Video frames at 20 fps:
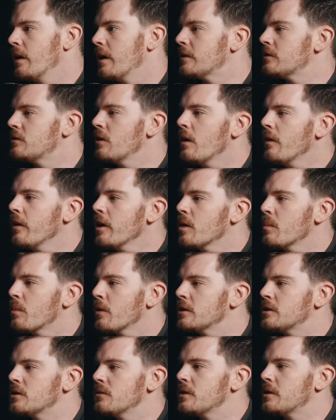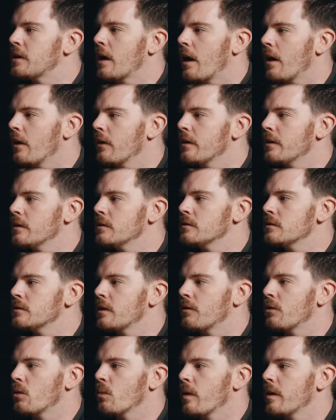It's not like a bunch of Italians
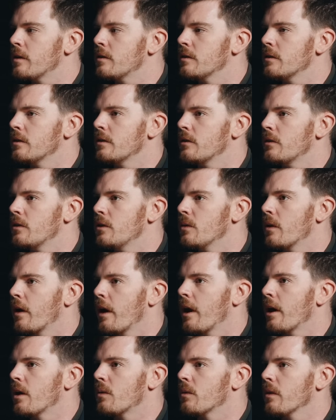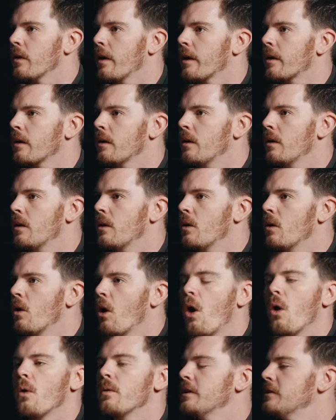ever went to the UK and were like,
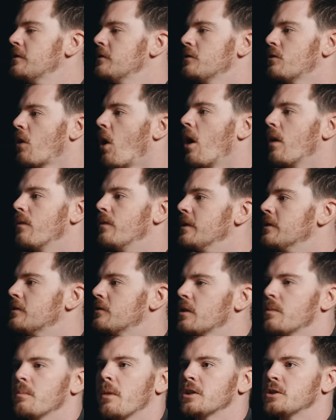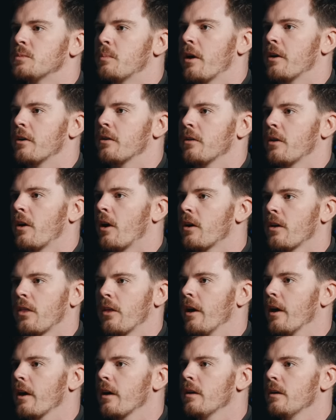oh, this is obviously much better than our
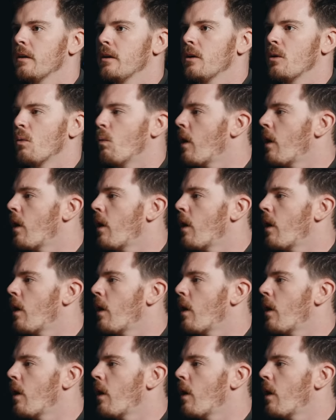thing.